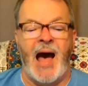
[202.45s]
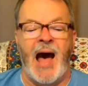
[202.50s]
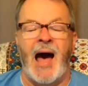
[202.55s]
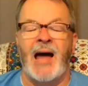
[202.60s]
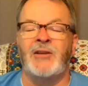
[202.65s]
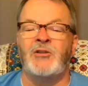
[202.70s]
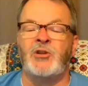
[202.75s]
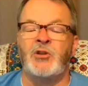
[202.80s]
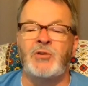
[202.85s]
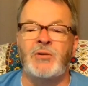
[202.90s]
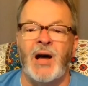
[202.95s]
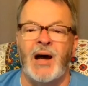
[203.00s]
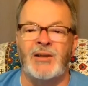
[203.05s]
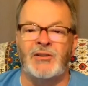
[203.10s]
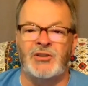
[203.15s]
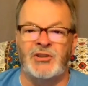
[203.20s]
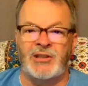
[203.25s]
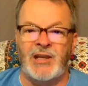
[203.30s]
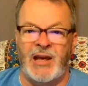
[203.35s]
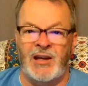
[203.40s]
I do
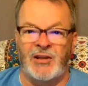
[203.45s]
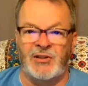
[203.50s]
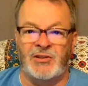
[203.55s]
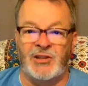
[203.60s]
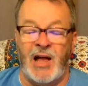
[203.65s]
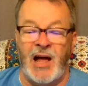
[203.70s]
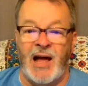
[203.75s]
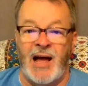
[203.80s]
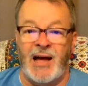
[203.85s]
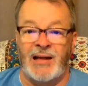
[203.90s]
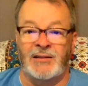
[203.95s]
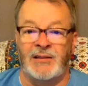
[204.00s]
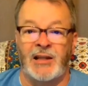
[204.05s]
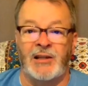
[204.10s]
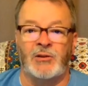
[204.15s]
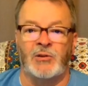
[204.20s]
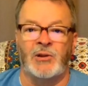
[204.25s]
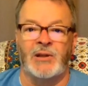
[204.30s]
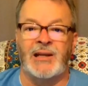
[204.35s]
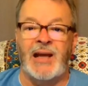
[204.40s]
not set aside,"
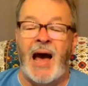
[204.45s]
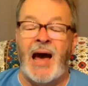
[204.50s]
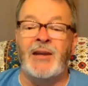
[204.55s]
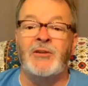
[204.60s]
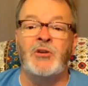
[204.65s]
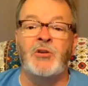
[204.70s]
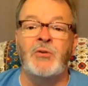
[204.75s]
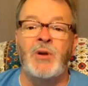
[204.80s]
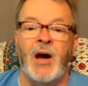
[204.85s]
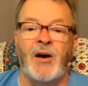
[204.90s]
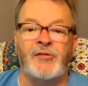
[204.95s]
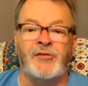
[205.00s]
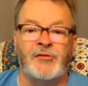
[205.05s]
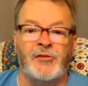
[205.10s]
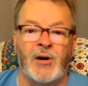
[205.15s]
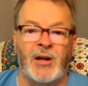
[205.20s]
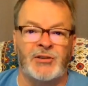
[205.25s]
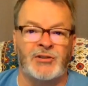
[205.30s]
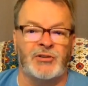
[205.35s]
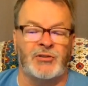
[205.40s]
literally, I do not
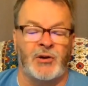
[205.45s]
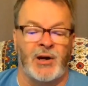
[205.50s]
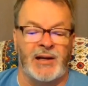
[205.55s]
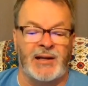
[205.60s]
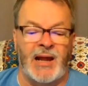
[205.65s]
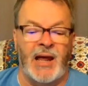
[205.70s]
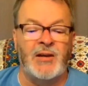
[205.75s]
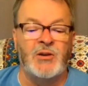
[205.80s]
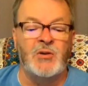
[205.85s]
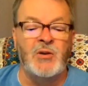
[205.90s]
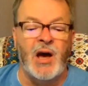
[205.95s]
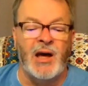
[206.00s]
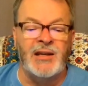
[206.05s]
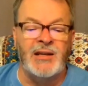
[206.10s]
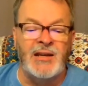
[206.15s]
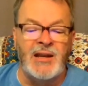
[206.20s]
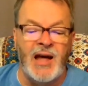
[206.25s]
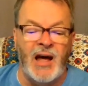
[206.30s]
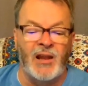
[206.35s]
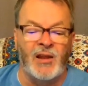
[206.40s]
frustrate, I do not
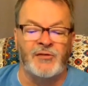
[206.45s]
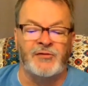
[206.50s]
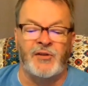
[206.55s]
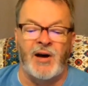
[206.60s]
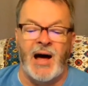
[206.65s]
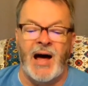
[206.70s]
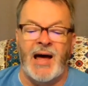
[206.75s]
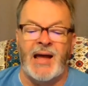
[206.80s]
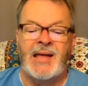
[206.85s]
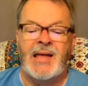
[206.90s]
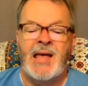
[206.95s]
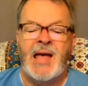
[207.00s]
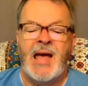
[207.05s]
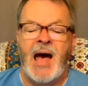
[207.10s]
nullify,